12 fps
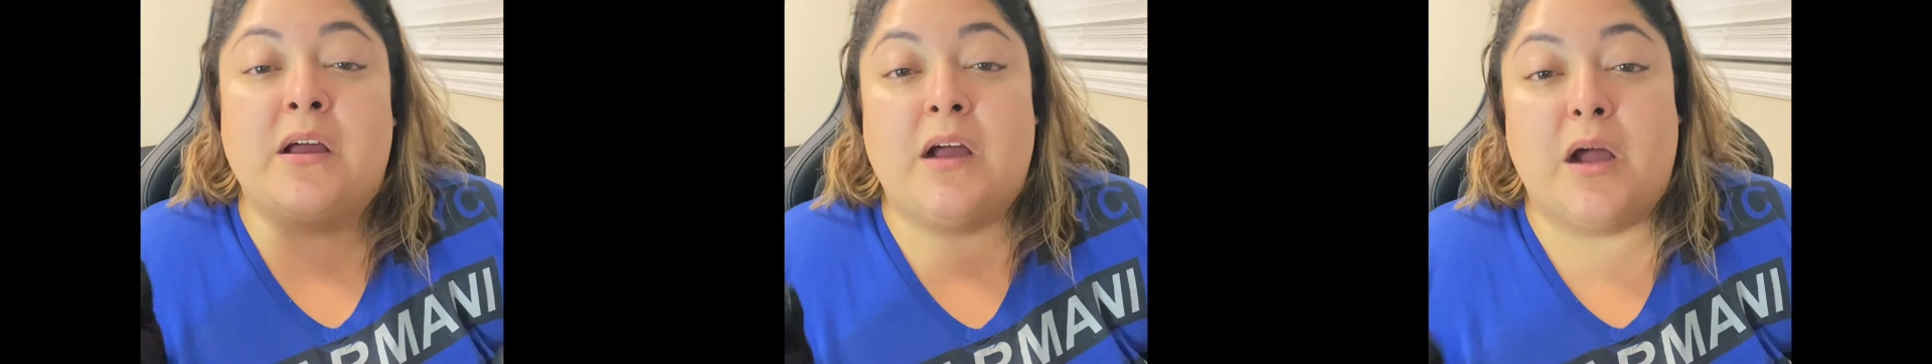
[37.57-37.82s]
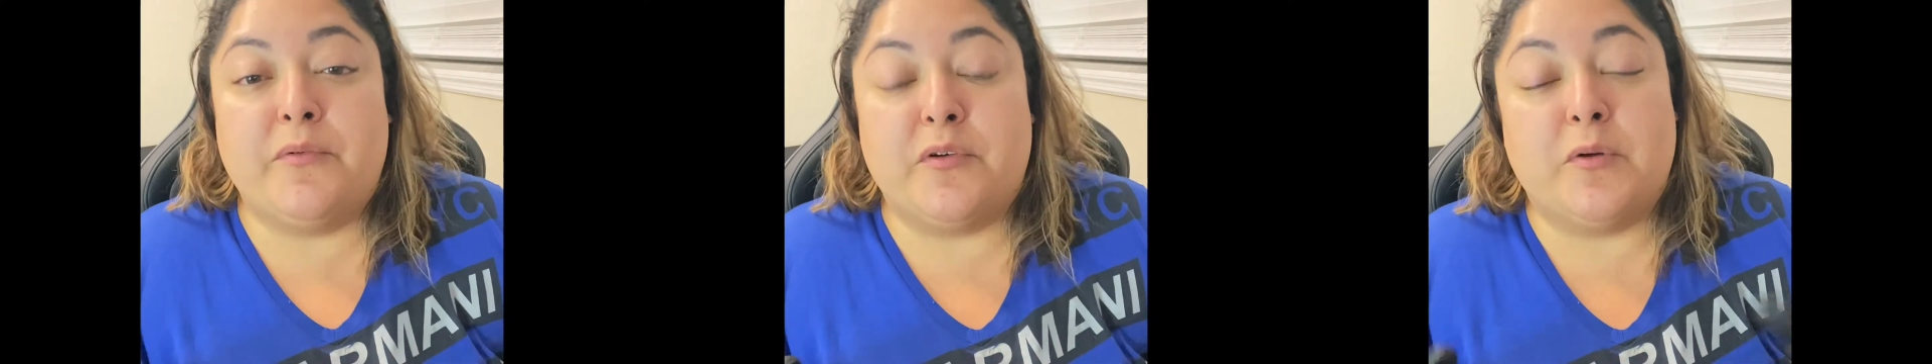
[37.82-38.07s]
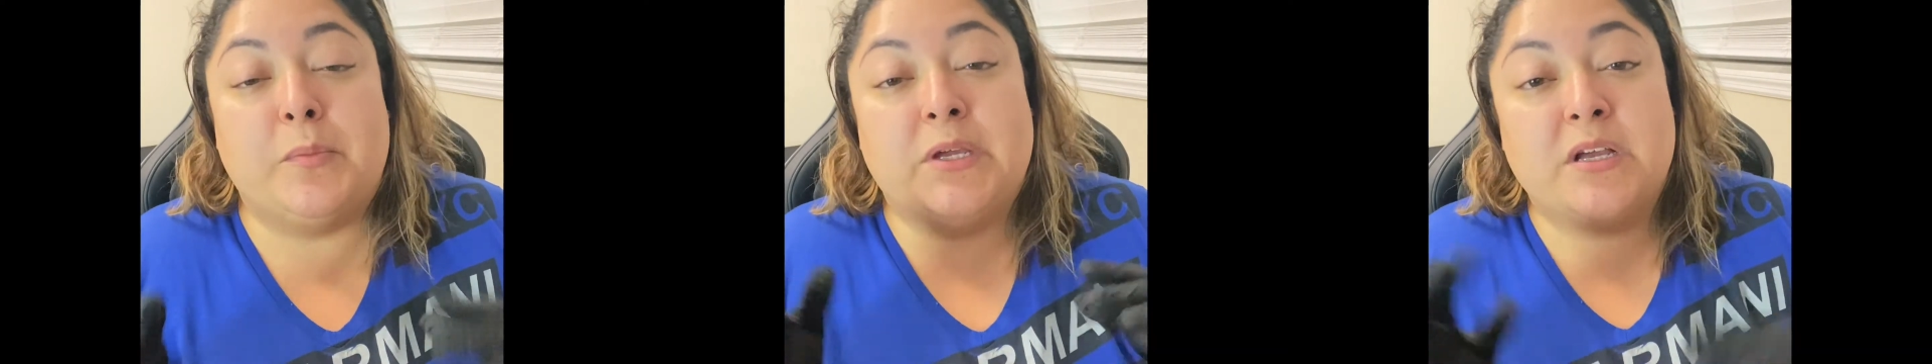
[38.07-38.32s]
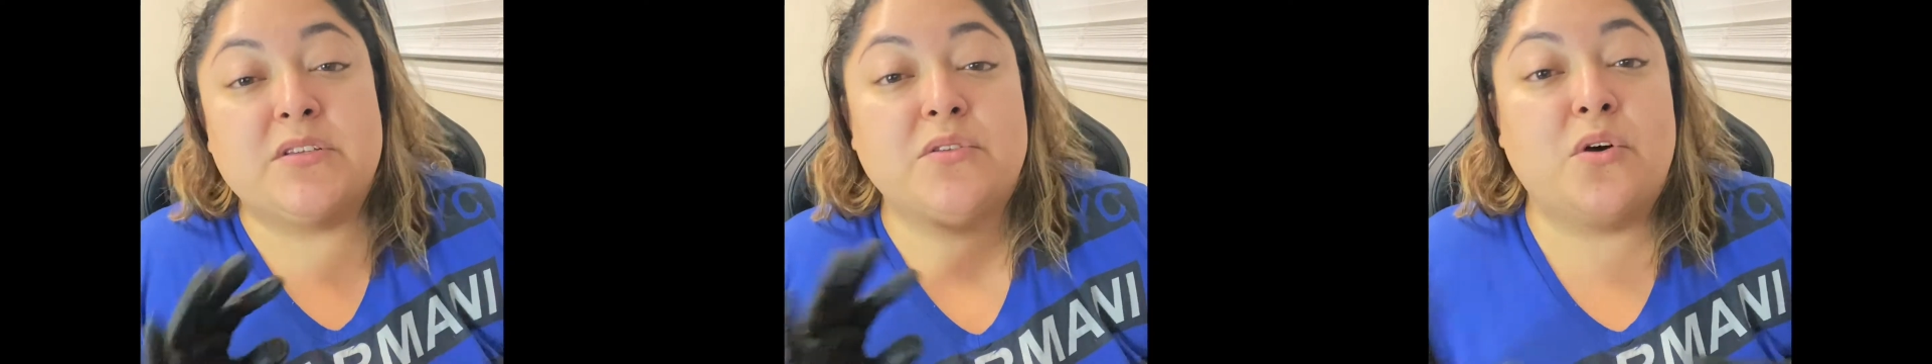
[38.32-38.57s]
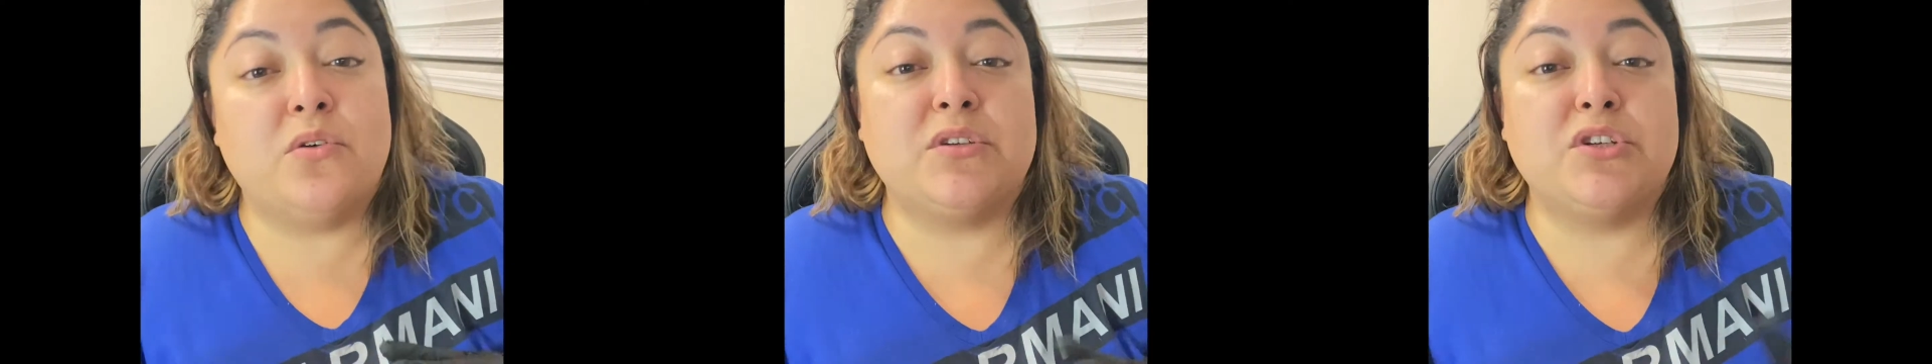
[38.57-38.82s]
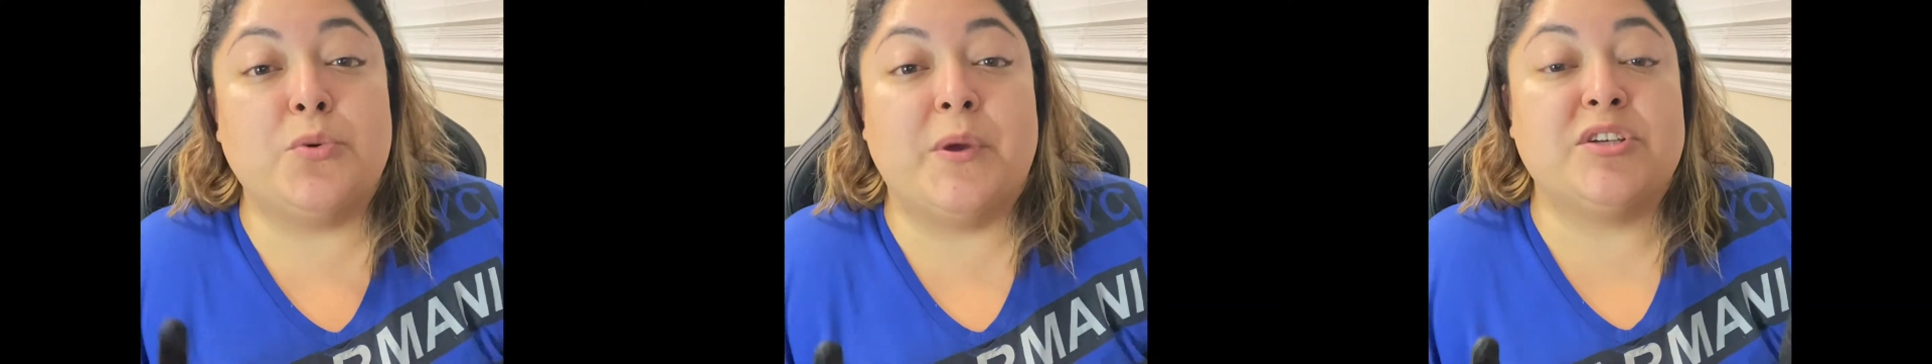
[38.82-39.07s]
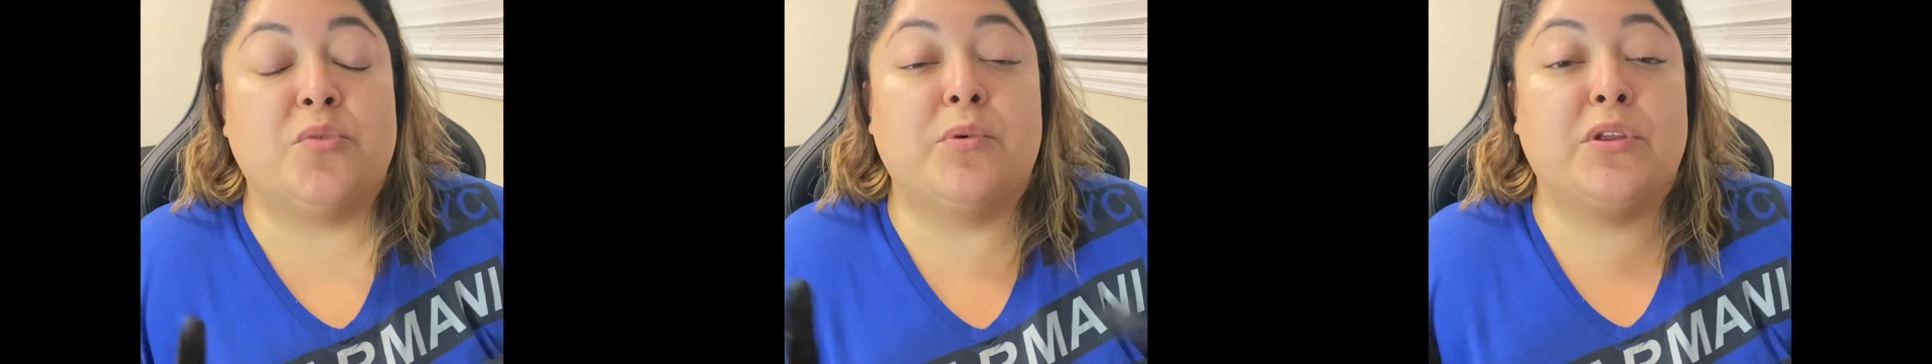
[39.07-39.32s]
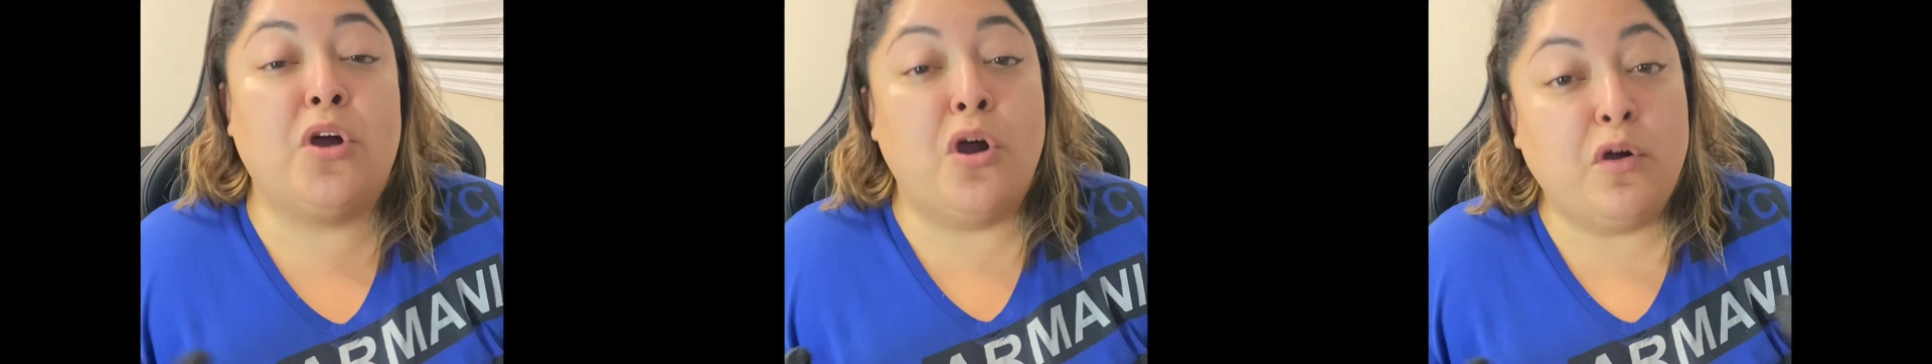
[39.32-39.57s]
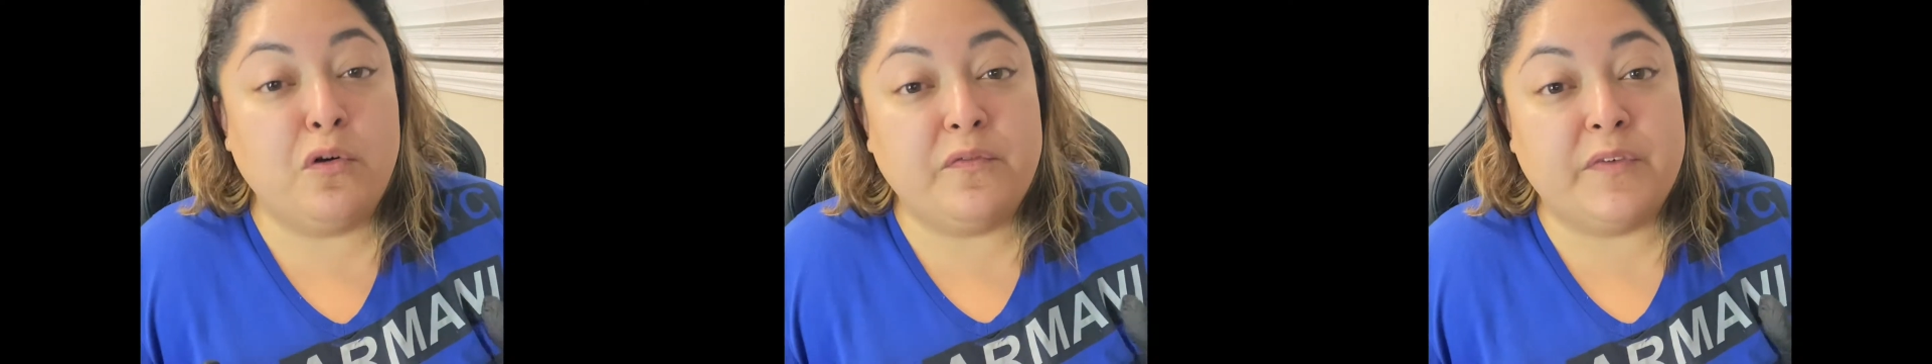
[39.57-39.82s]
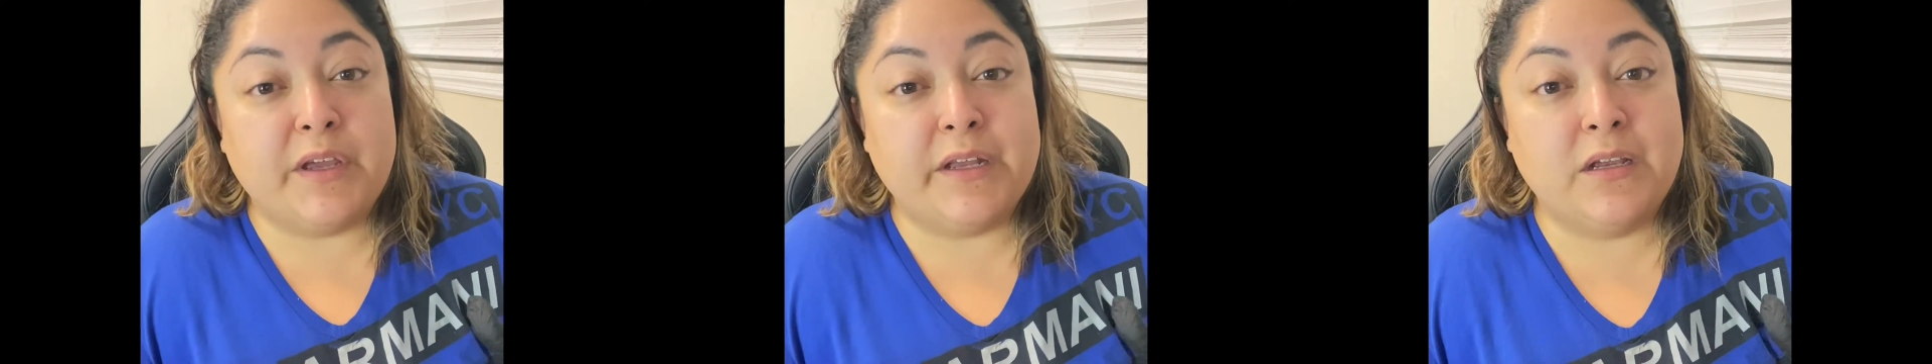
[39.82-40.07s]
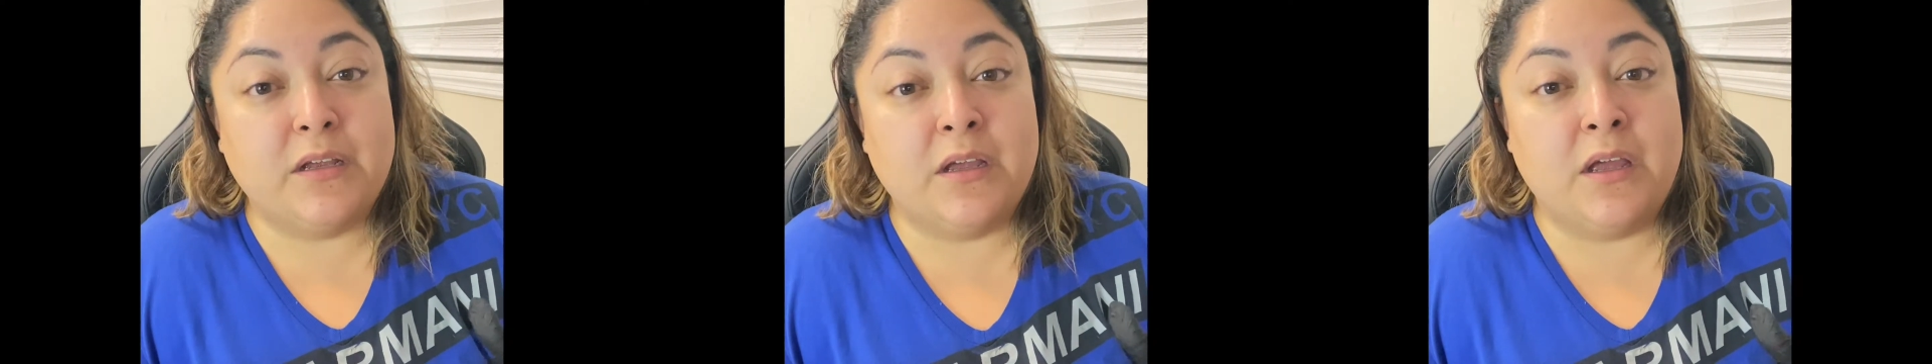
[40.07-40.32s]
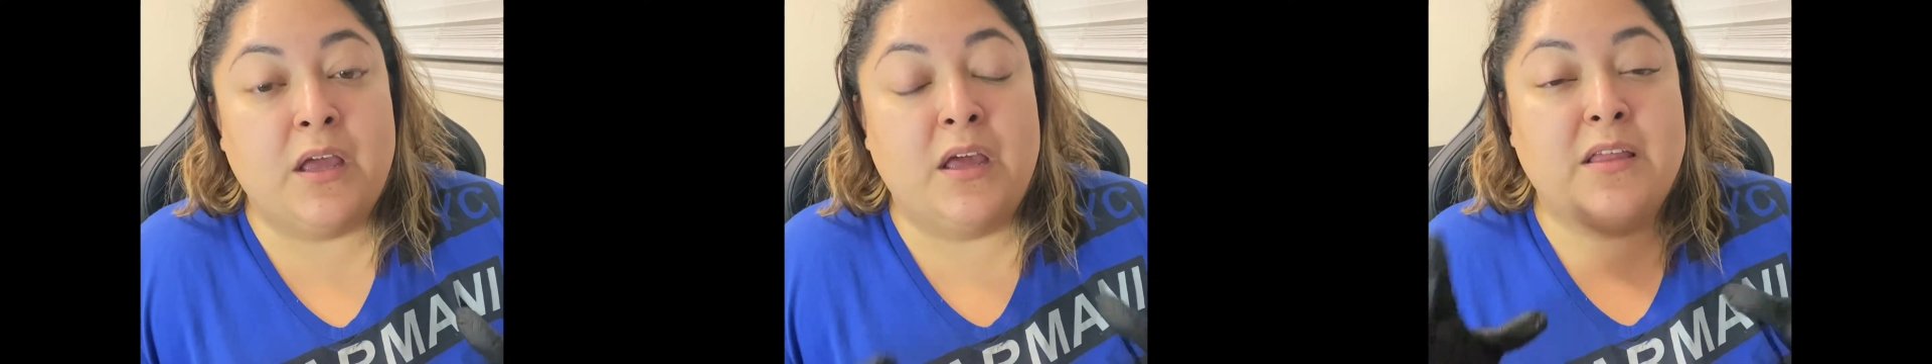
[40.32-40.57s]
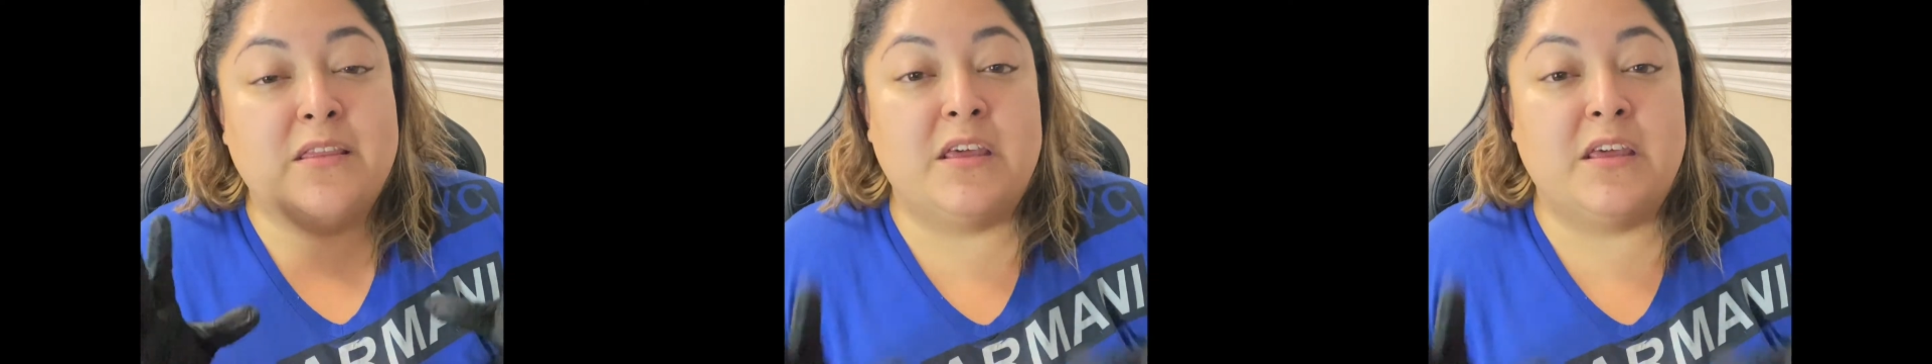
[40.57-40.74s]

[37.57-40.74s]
However, because of the whole situation with COVID,